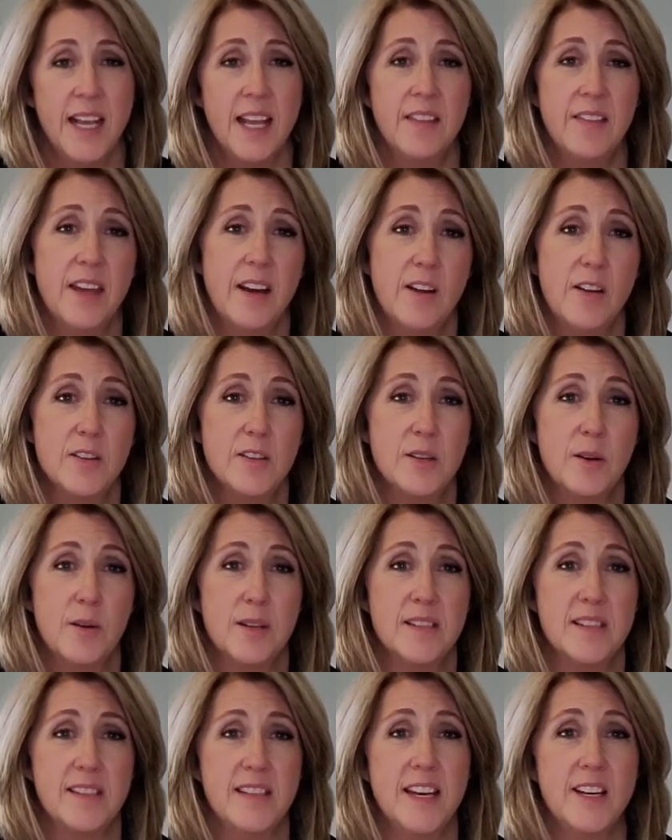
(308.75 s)
But also, as
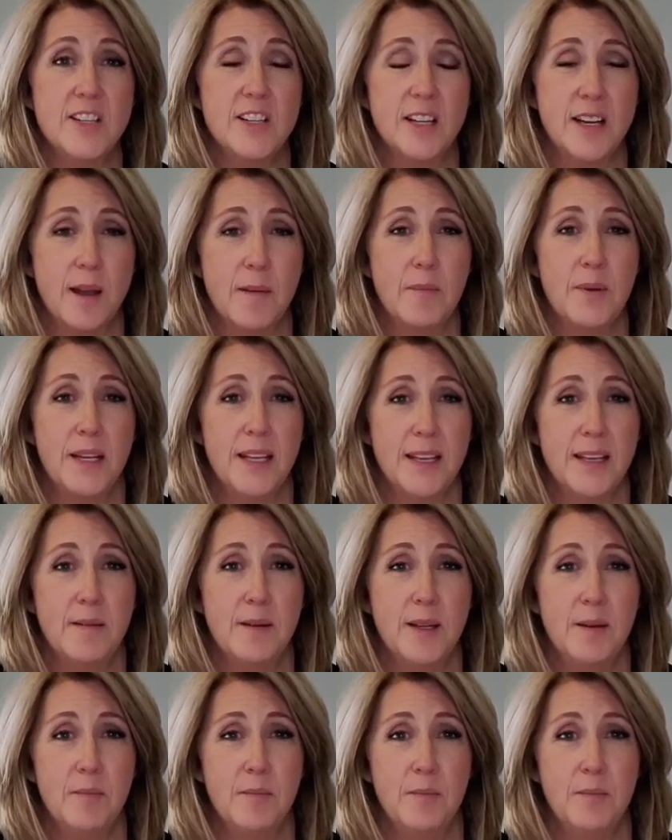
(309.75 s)
a staging company,
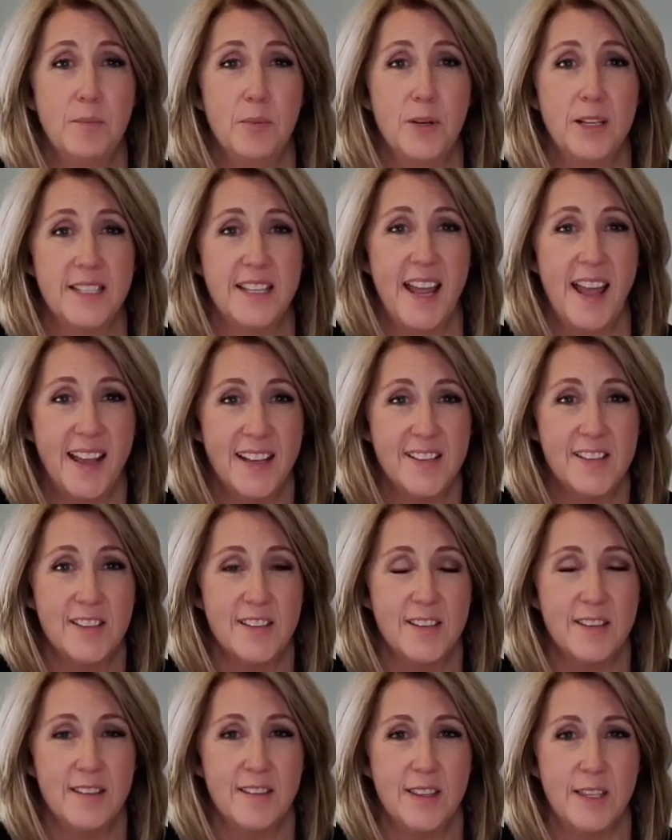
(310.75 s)
it protects
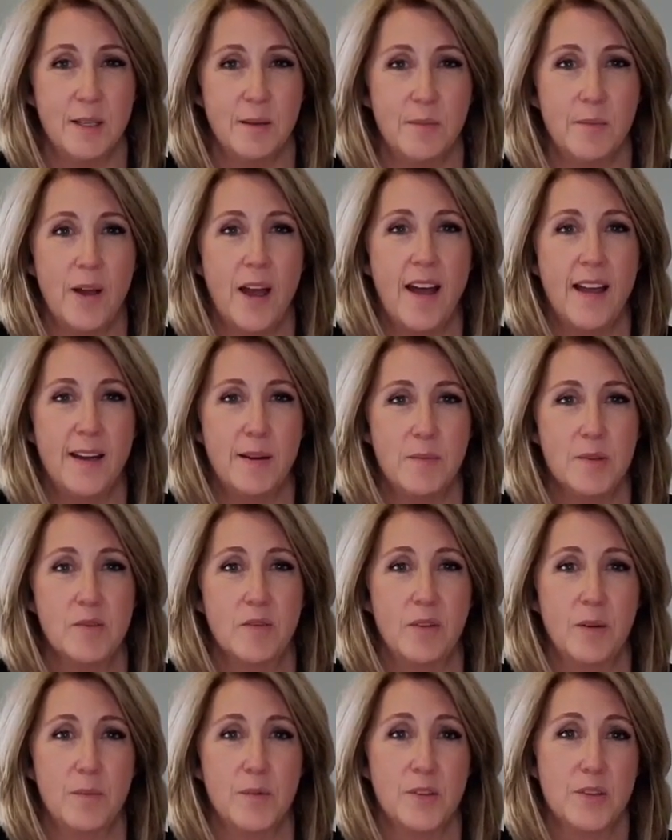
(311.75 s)
the items
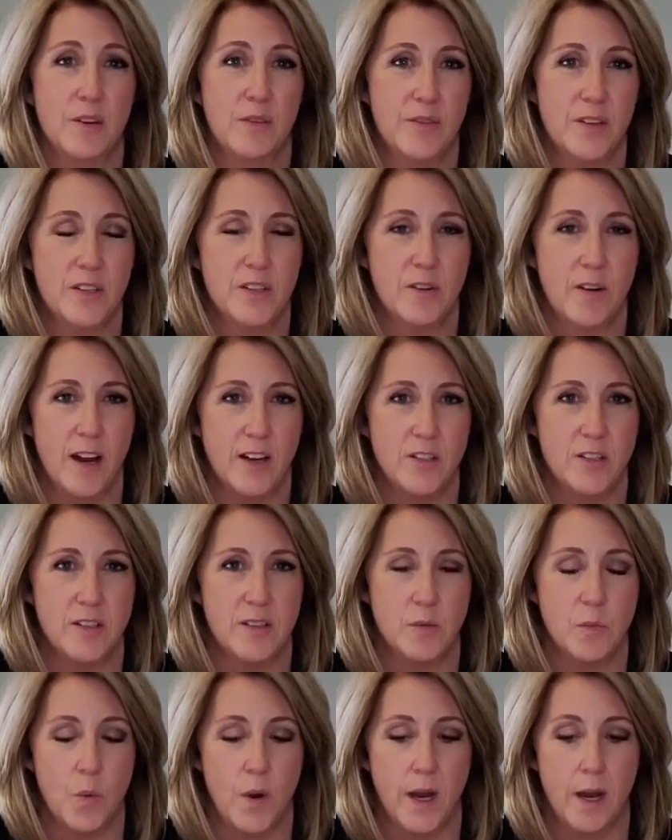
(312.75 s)
from surface scratches
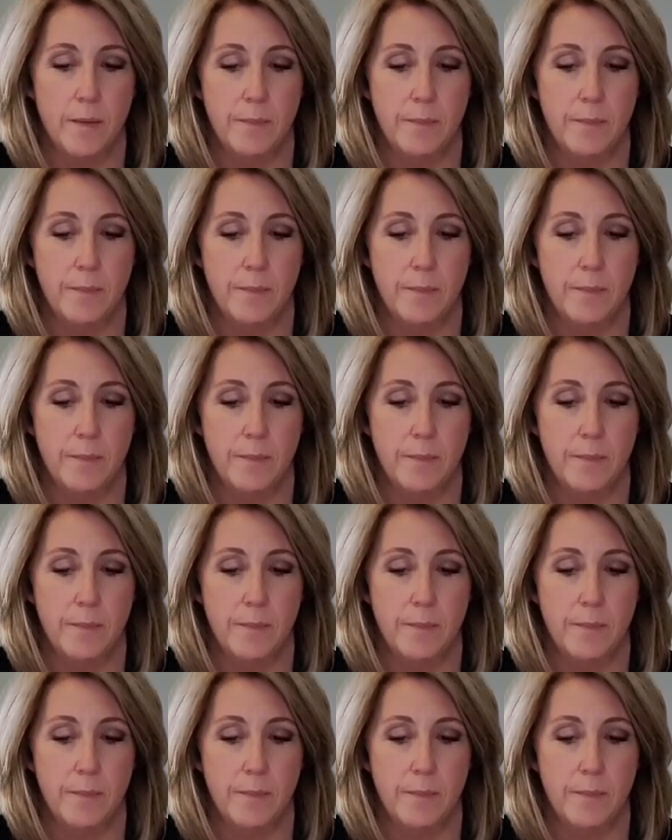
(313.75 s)
and wear.